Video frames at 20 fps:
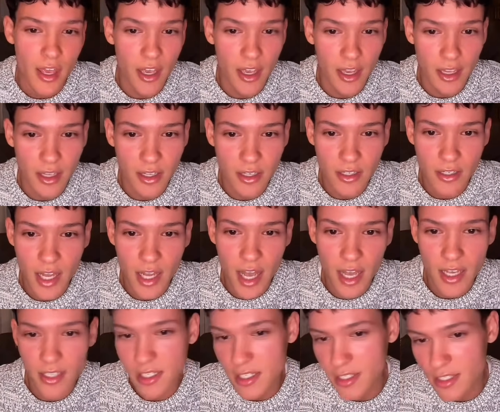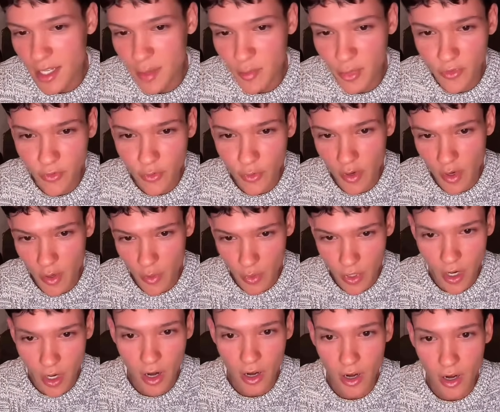And as I said
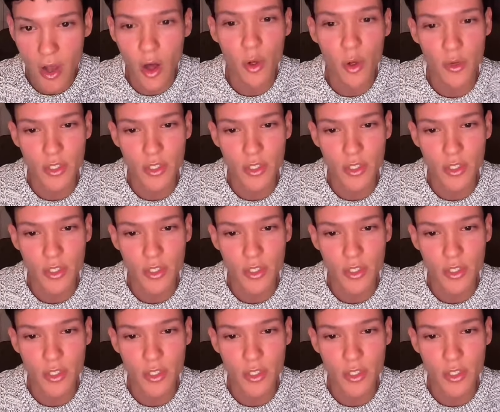before, we are